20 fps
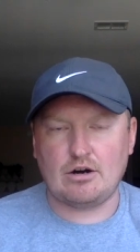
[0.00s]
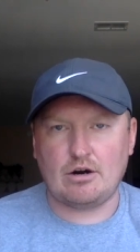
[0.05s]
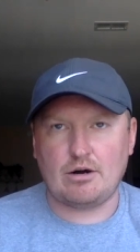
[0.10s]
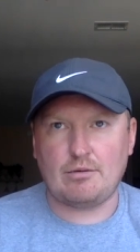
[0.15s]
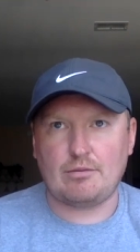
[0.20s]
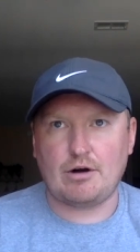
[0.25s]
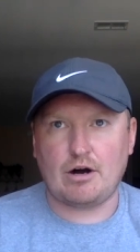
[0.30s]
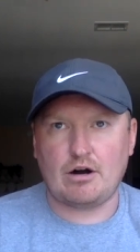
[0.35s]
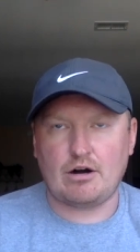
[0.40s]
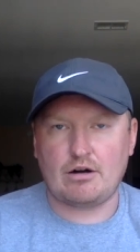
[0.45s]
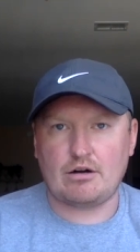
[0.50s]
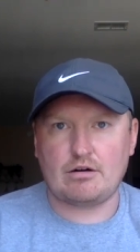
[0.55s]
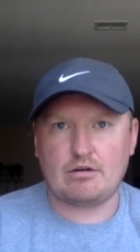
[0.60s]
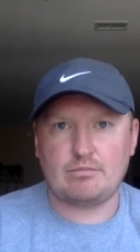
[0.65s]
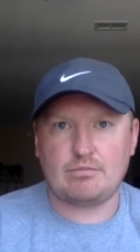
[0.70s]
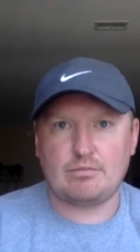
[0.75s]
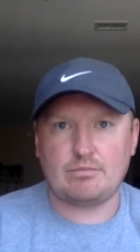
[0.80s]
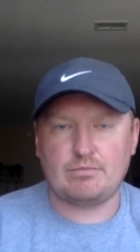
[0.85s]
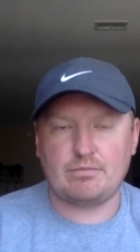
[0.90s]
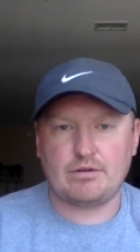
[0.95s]
or are
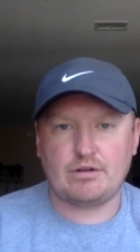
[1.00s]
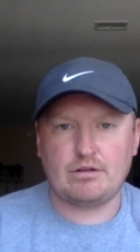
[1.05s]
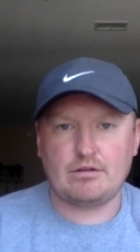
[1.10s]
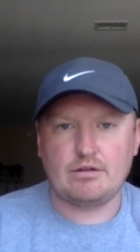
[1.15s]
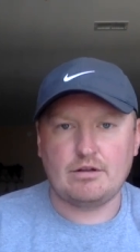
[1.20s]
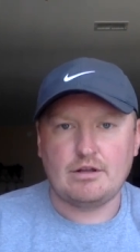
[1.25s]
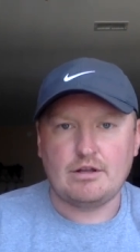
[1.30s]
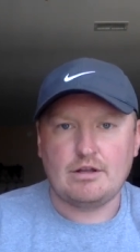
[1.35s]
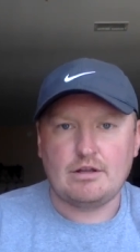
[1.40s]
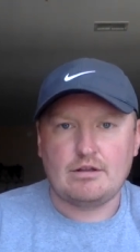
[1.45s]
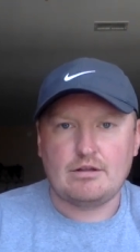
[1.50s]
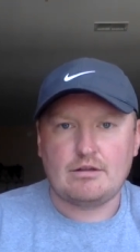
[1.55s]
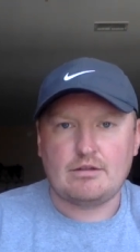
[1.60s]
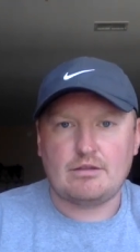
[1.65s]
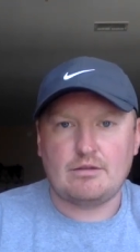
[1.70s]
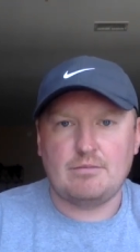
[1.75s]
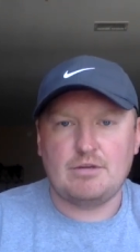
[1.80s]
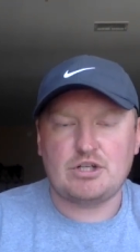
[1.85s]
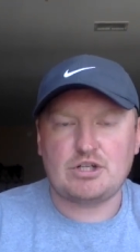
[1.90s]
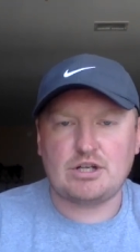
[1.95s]

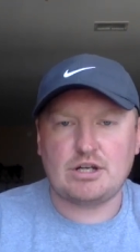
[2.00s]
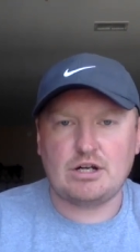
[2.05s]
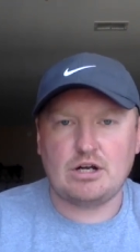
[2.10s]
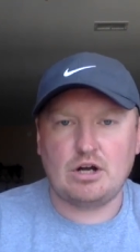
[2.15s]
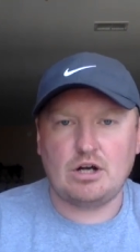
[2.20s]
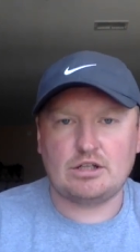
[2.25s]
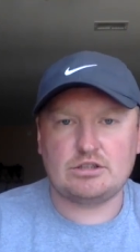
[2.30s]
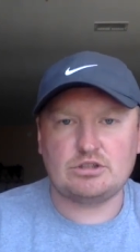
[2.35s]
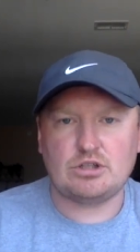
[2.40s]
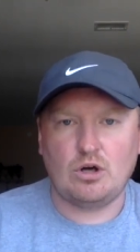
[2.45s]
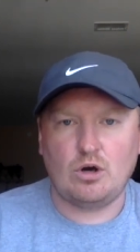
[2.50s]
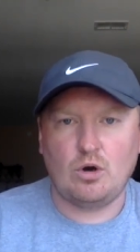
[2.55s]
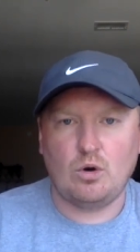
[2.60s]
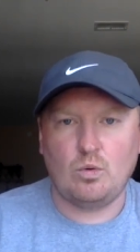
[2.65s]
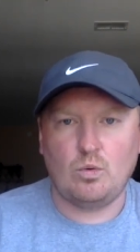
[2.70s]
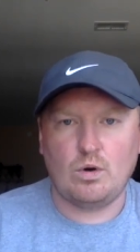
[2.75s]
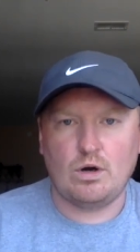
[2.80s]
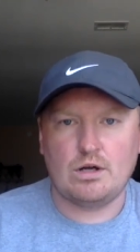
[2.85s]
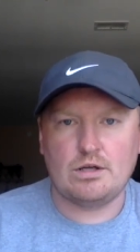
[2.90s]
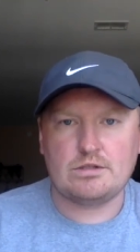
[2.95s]
the Michigan Hawks
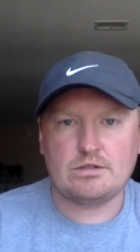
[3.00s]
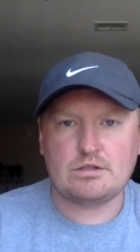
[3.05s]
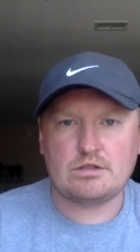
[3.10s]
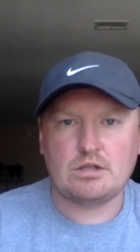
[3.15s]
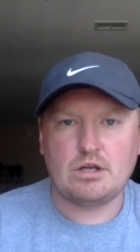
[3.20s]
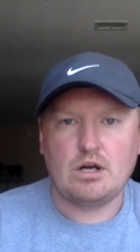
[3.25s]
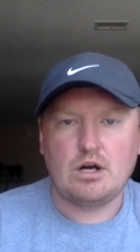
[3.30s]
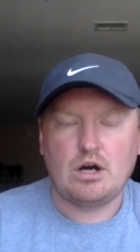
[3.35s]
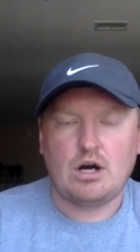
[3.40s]
01s